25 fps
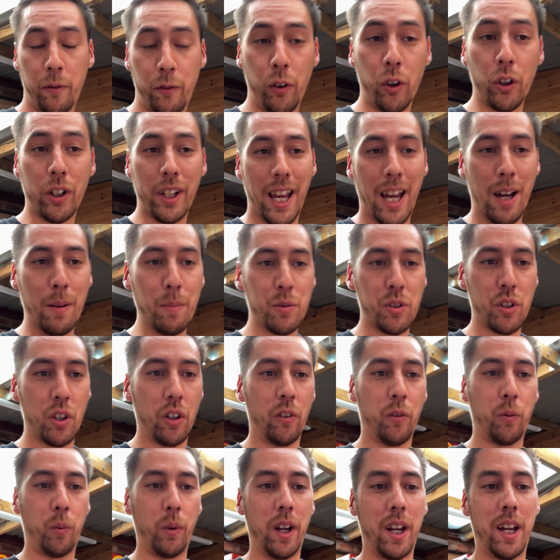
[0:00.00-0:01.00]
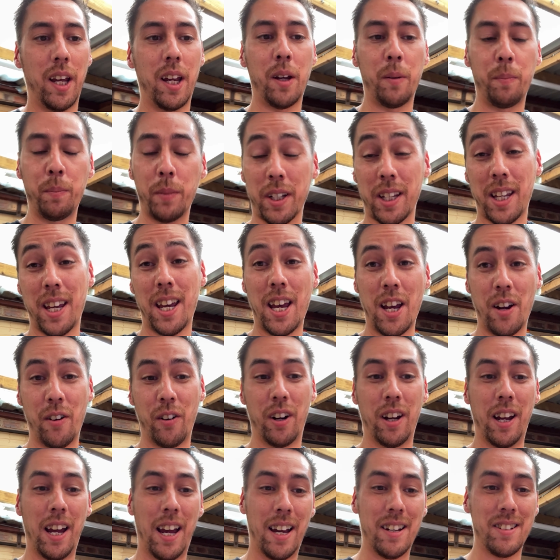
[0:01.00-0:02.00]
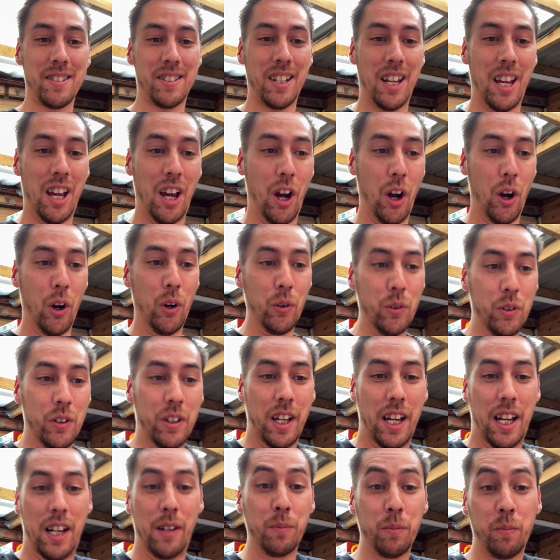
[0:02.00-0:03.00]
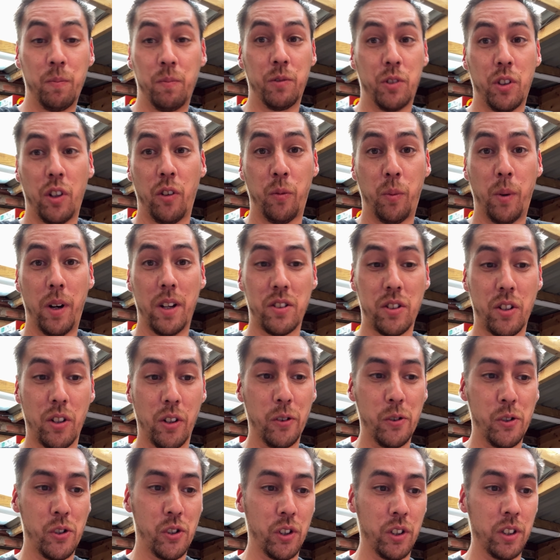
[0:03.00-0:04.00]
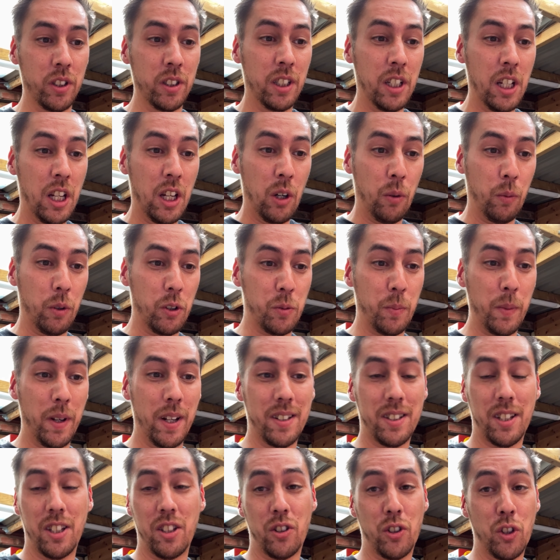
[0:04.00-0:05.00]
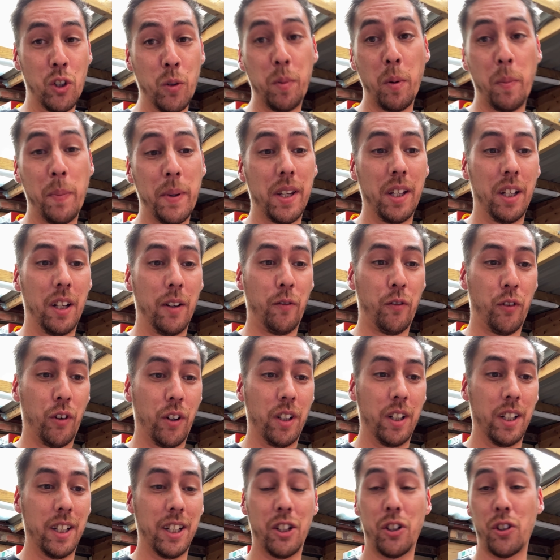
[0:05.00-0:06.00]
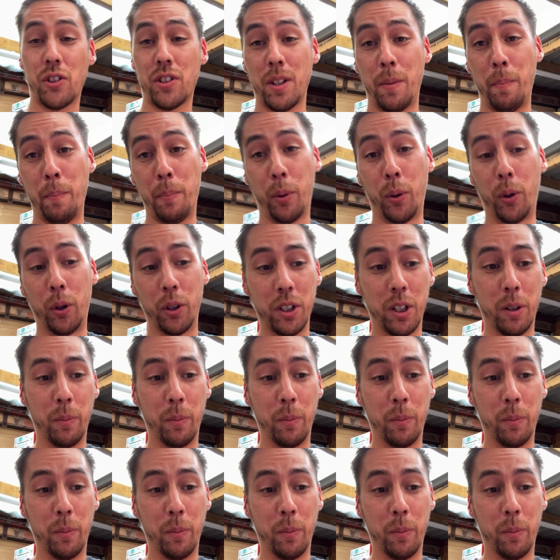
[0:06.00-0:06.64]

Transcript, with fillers: for cam software Makera has their own cam software solution which makes it super beginner friendly you just import